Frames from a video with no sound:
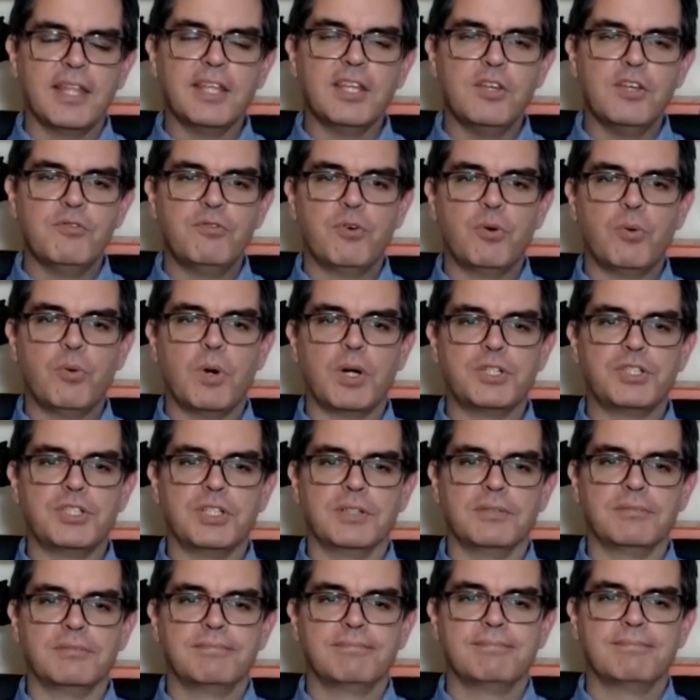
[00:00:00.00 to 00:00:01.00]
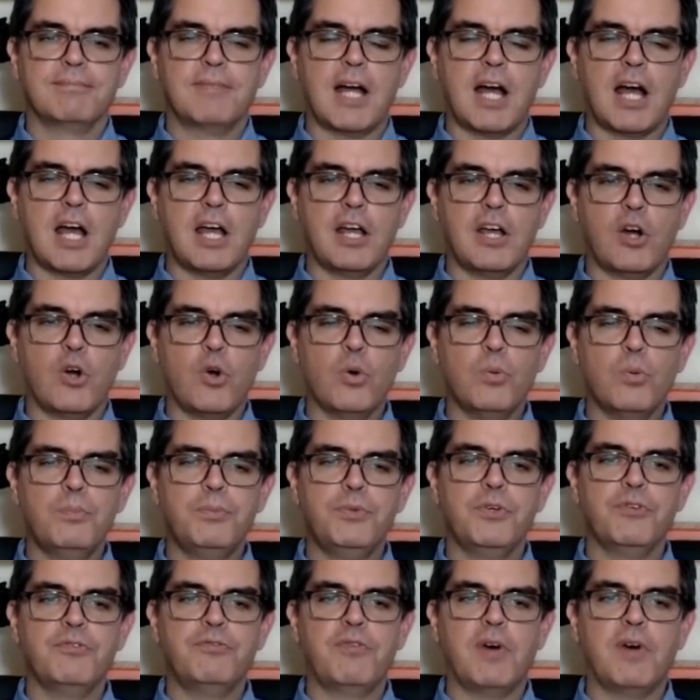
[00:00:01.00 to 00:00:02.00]
Thank you for watching. I
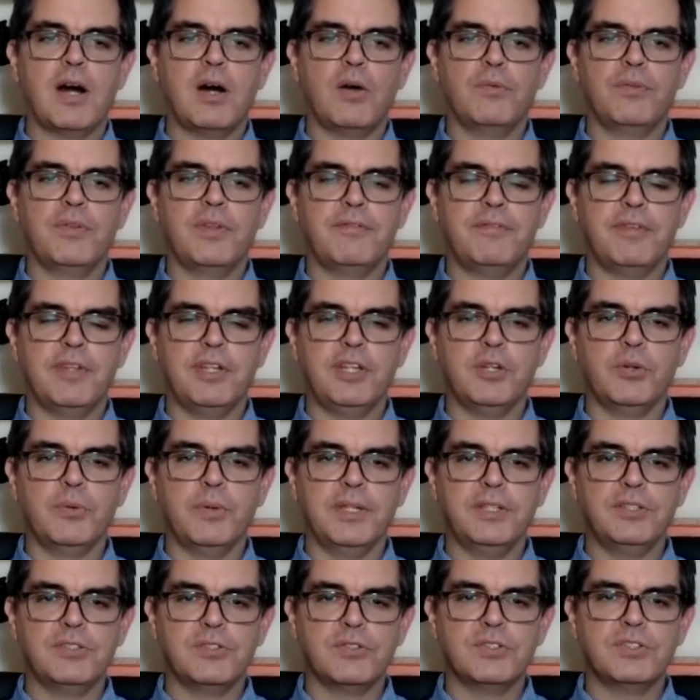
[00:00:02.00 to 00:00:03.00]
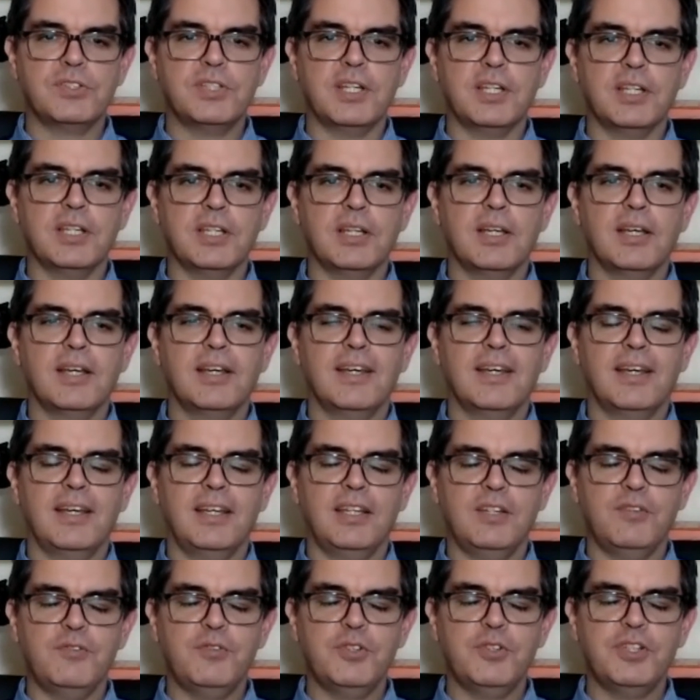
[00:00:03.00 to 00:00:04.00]
hope you found the video interesting,
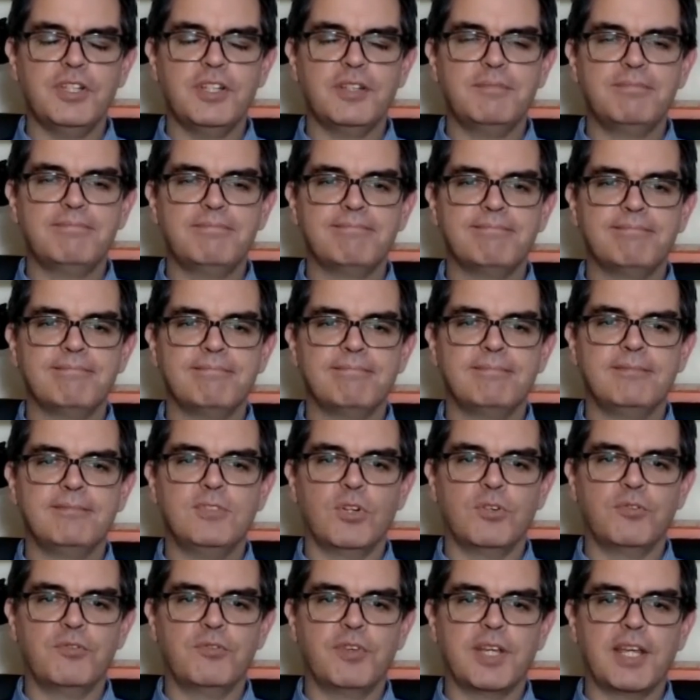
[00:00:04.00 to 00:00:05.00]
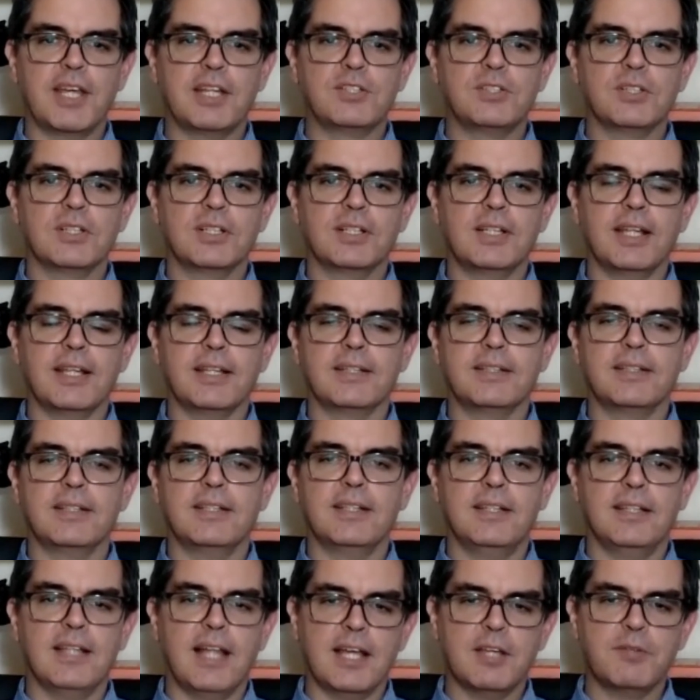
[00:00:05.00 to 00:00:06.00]
and if you did, don't forget to click
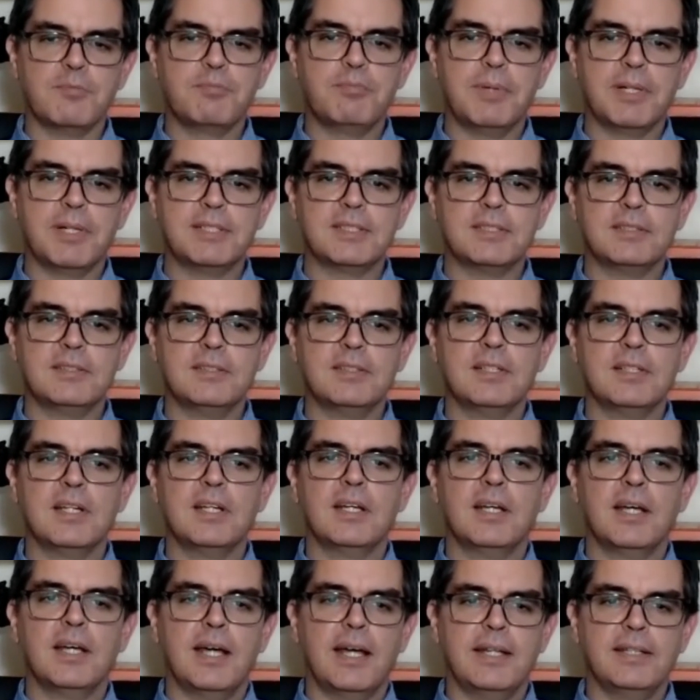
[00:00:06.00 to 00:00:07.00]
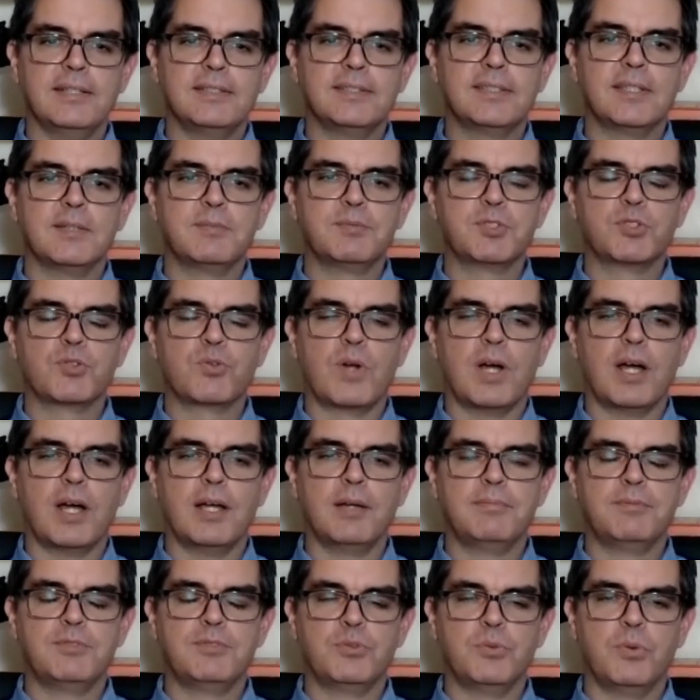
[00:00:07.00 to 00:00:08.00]
the like button and
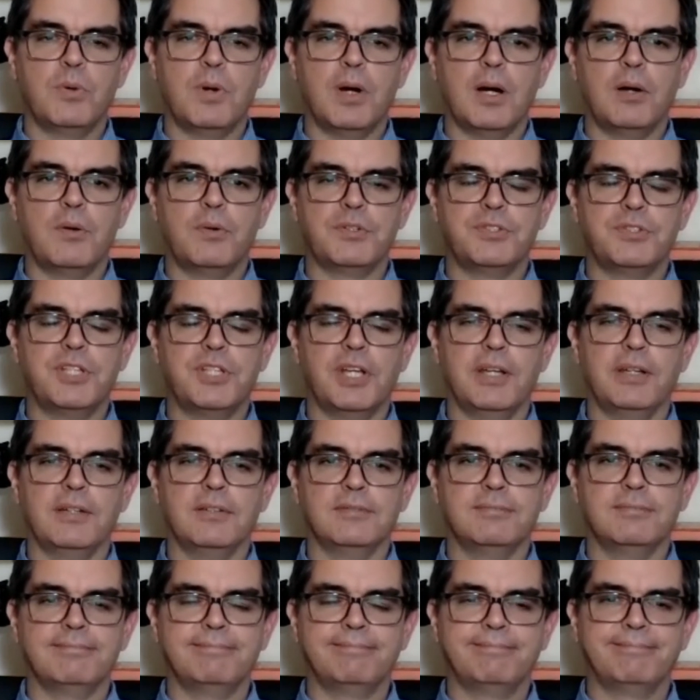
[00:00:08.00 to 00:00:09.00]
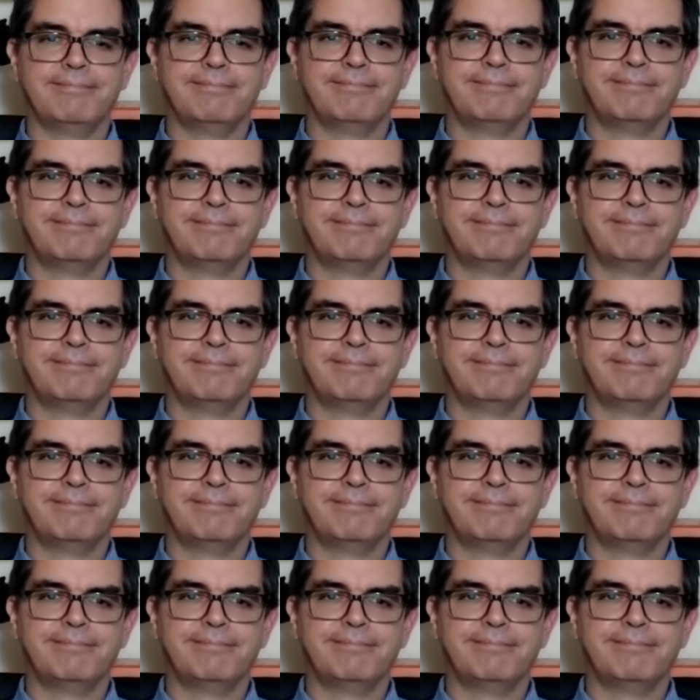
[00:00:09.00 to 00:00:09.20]
subscribe to our channel.